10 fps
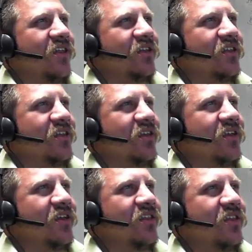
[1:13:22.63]
Look,
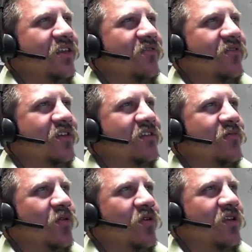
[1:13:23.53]
the
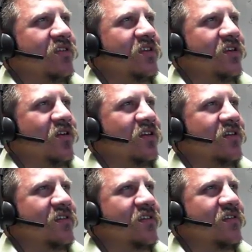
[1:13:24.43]
invisible ones that don't
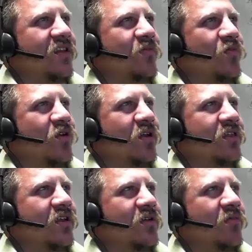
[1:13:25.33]
exist anymore, I
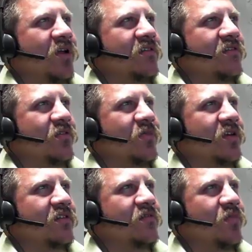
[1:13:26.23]
think, might still
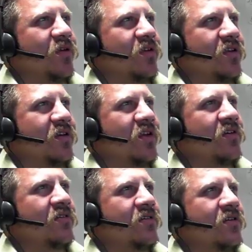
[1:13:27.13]
be exploding.
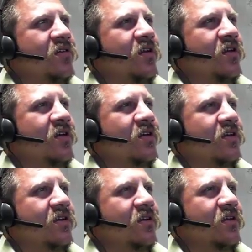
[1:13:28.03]
No, they're not.
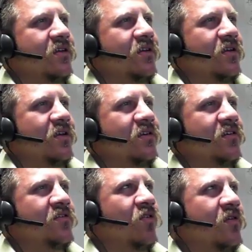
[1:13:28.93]

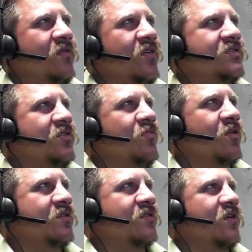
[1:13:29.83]
Destroy function
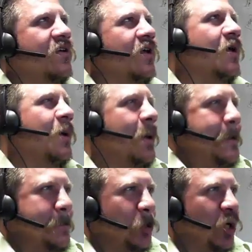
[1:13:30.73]
worked.
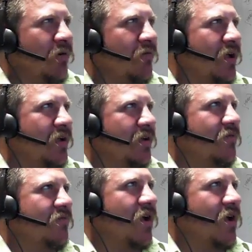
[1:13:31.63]
Alright.